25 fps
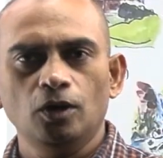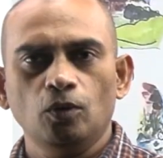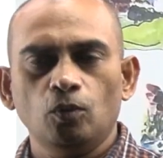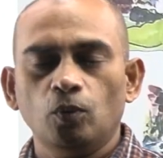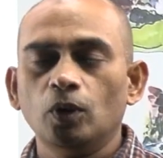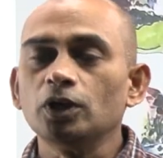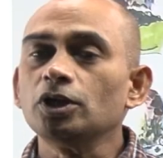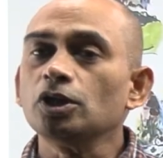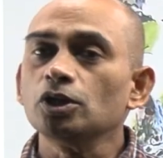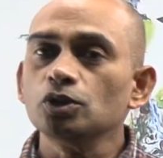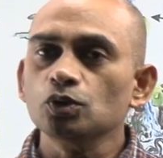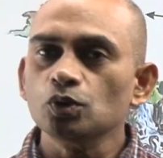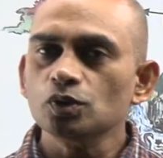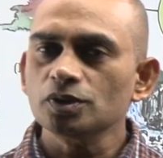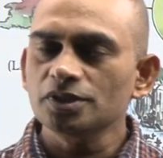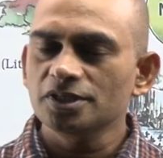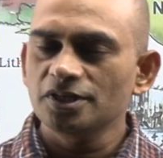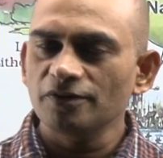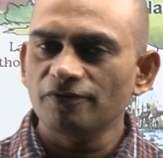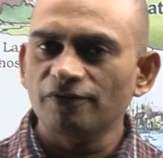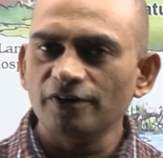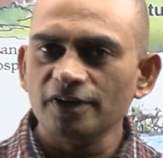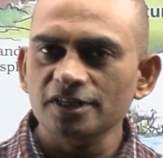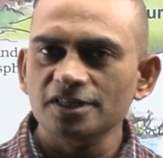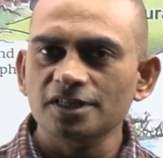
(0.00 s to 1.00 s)
What are those
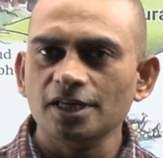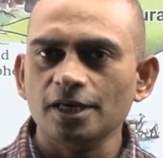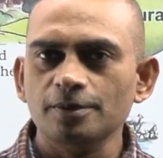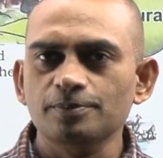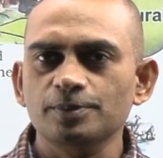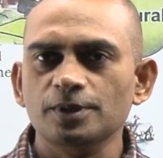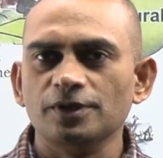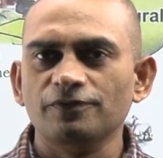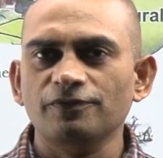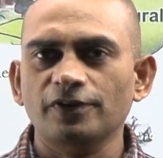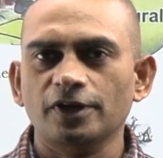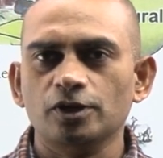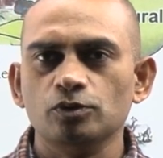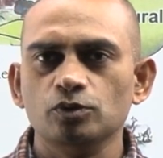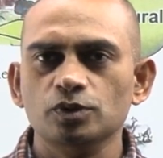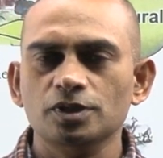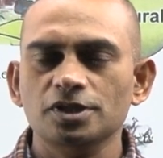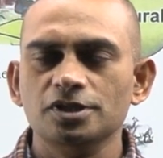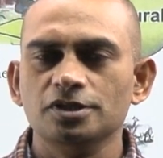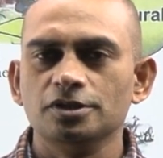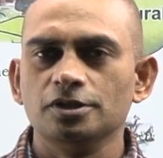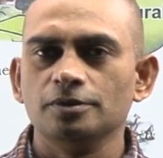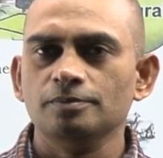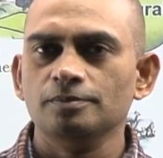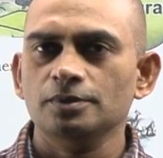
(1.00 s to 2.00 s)
different types of
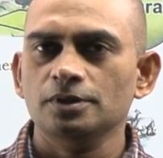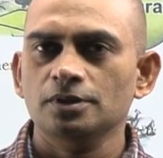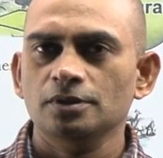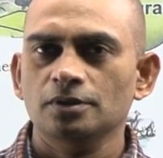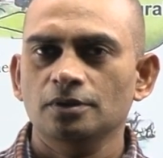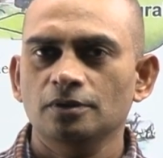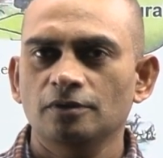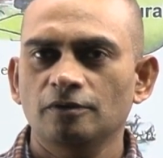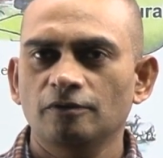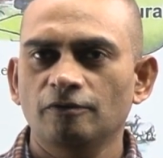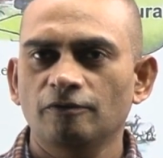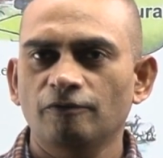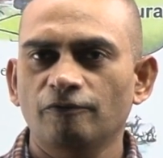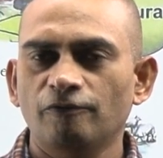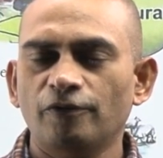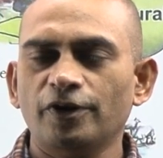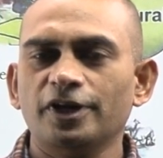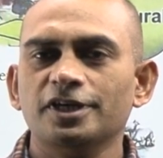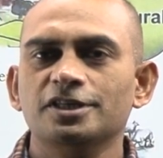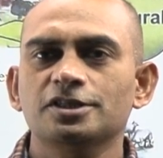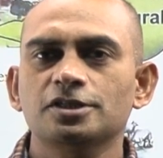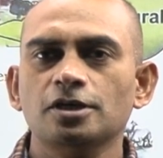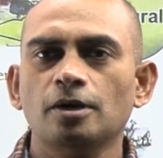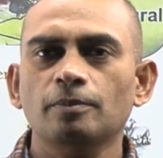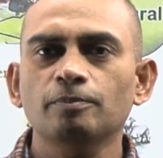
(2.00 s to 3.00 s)
ecosystems? For
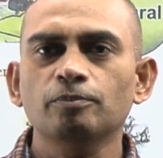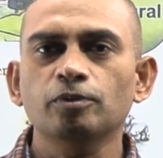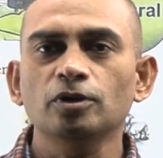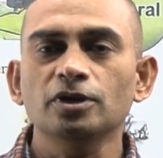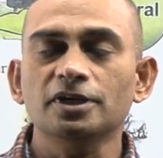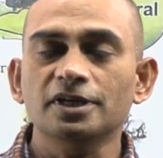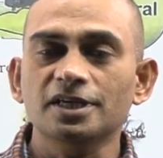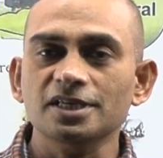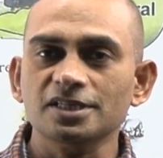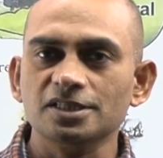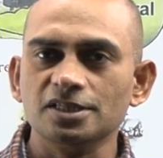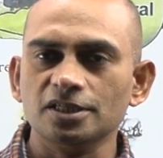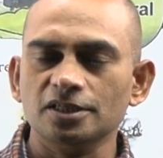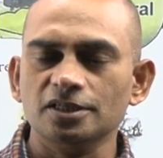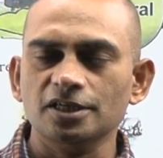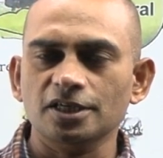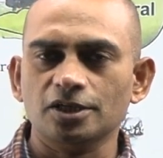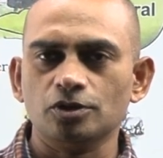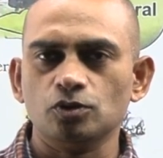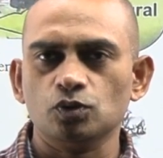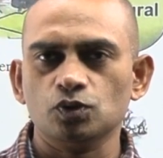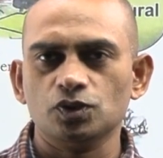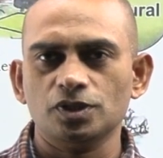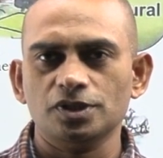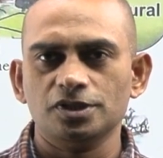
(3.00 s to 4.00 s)
example, desert
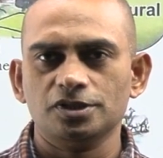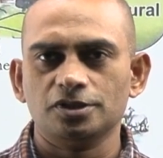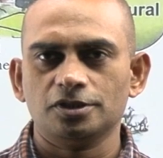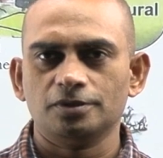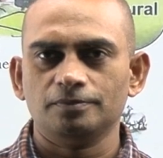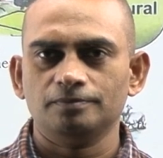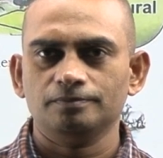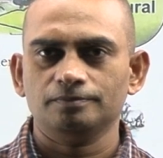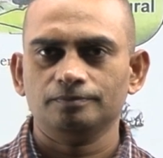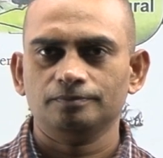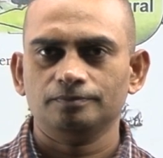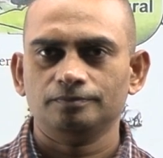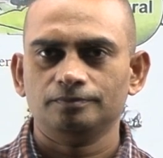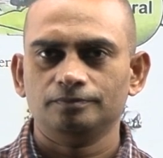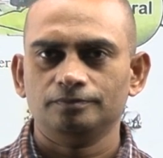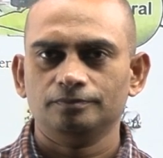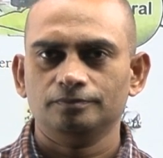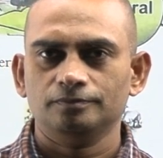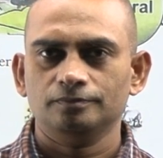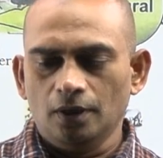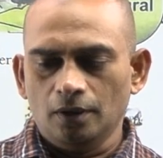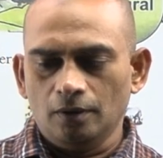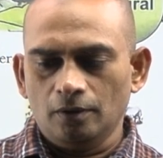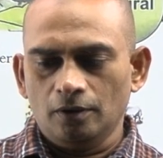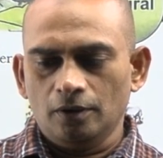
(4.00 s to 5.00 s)
ecosystem,
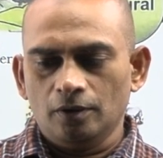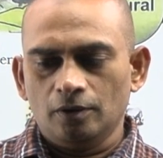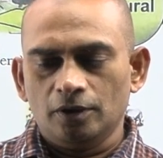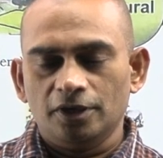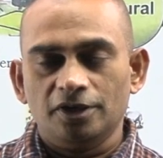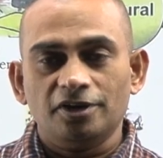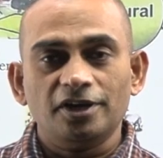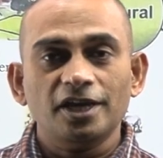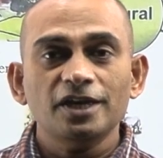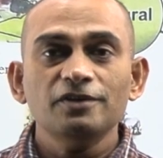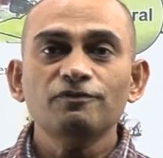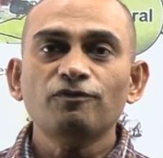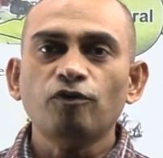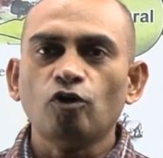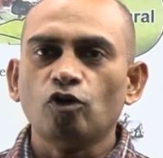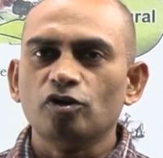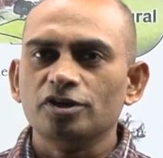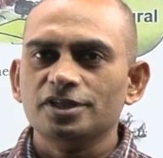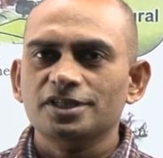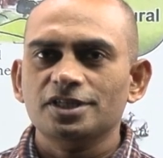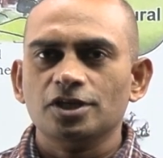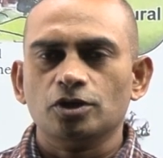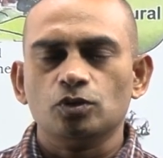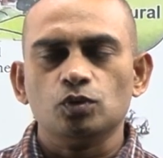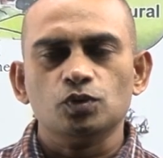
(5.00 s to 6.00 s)

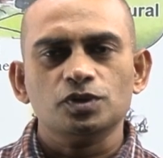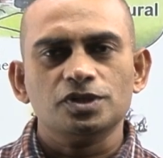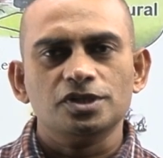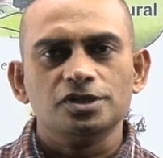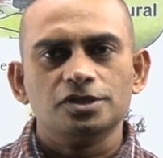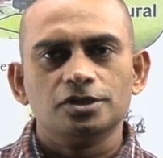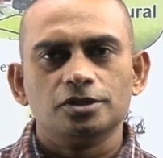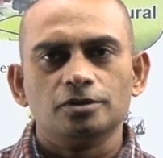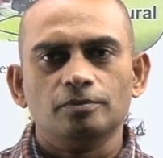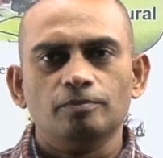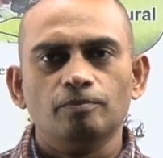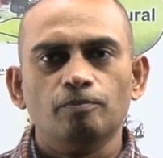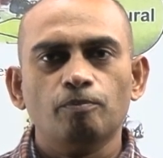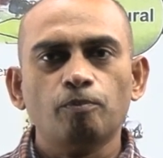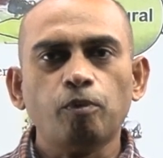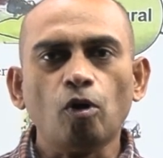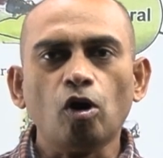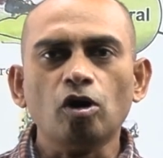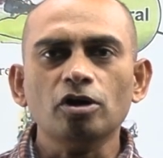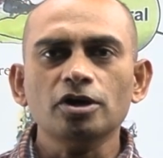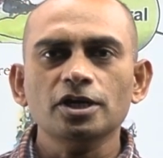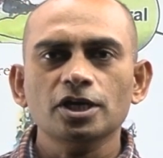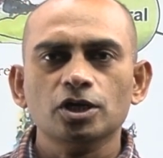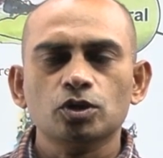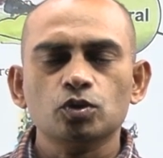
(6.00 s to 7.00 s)
rainforest ecosystem,
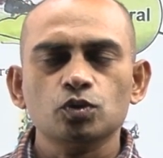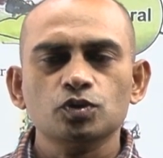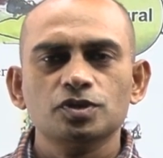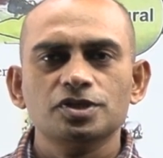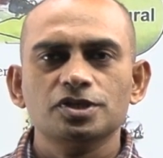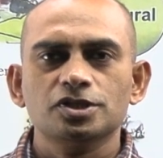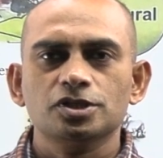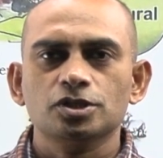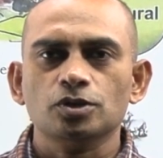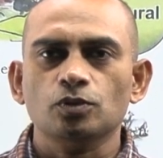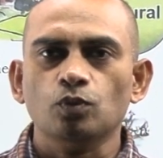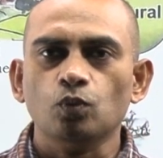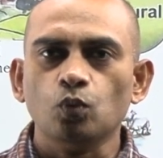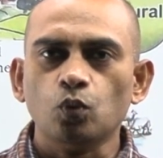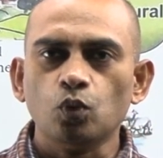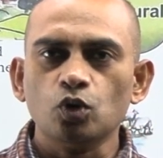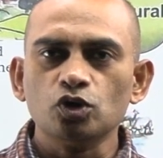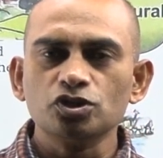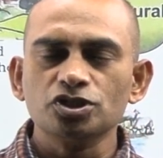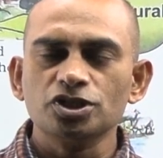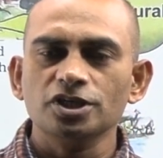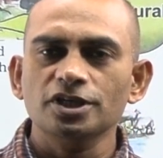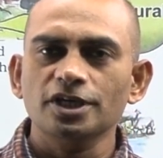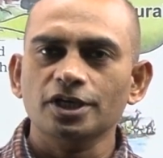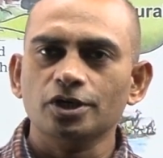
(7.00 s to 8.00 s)
pond ecosystem,
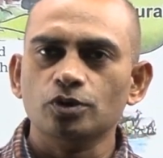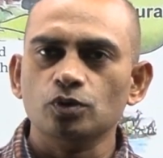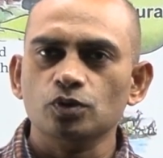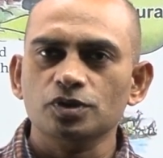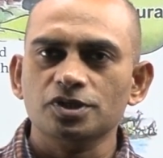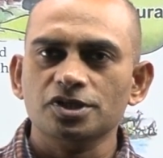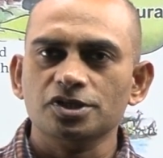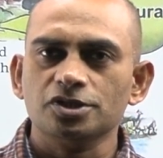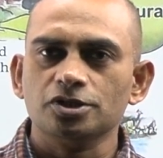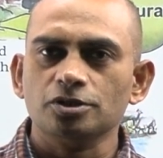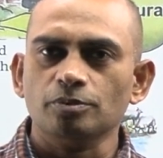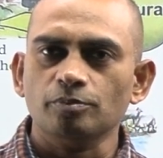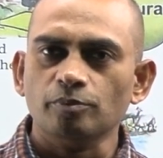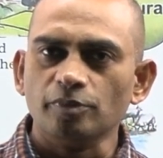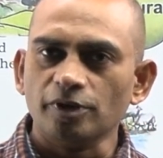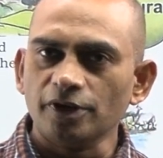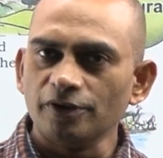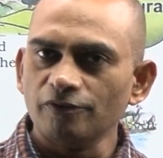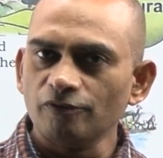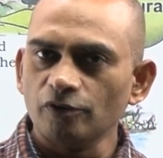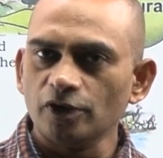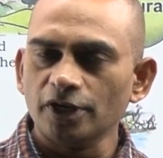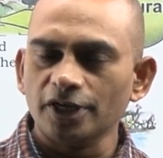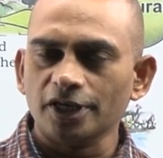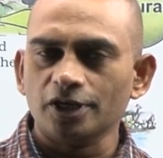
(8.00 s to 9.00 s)
ocean ecosystem,
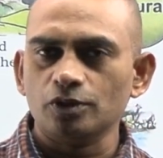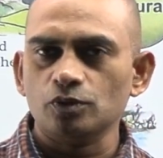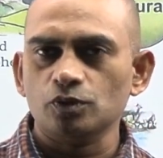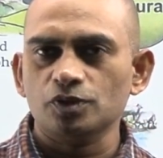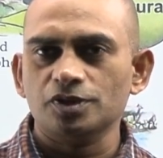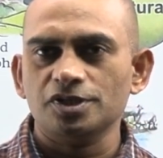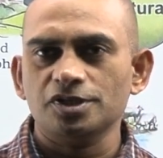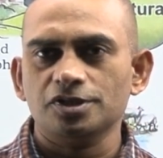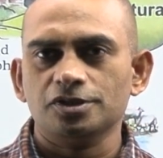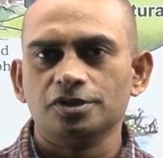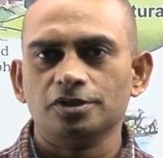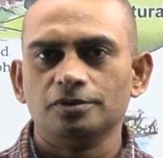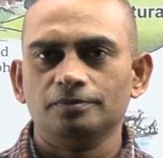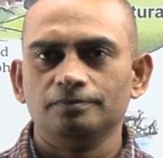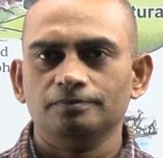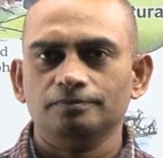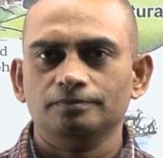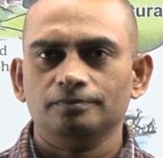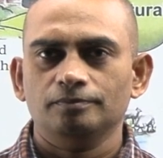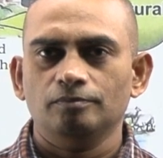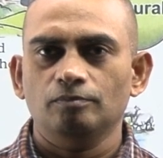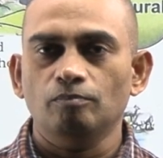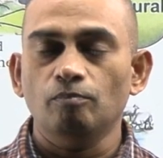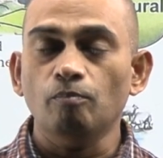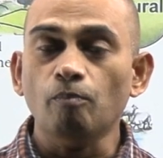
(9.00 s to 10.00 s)
river ecosystem,
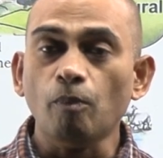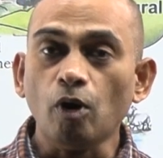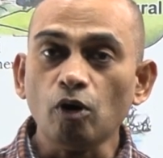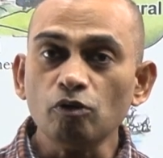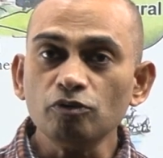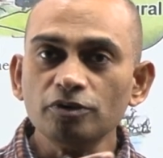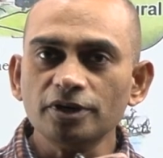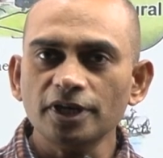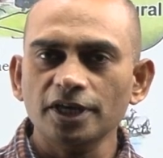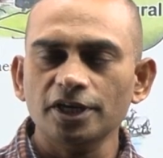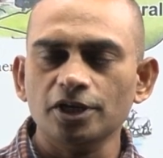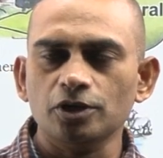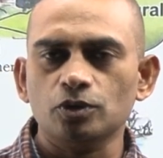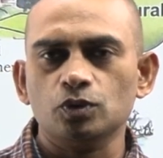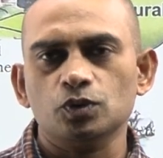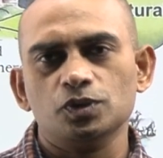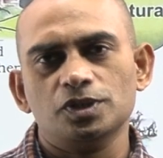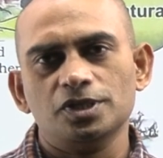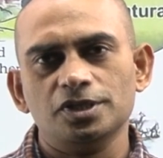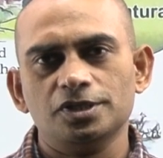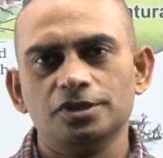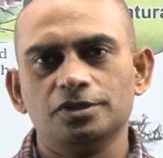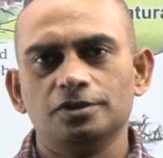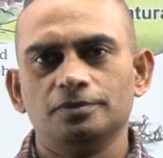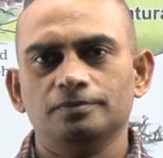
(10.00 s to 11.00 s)
mountain
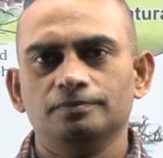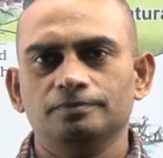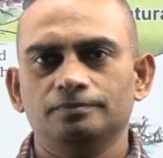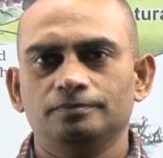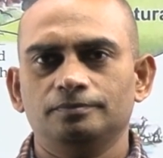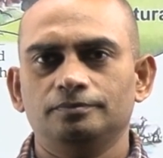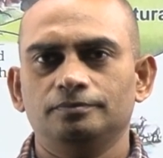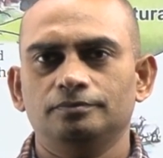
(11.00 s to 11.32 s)
ecosystem.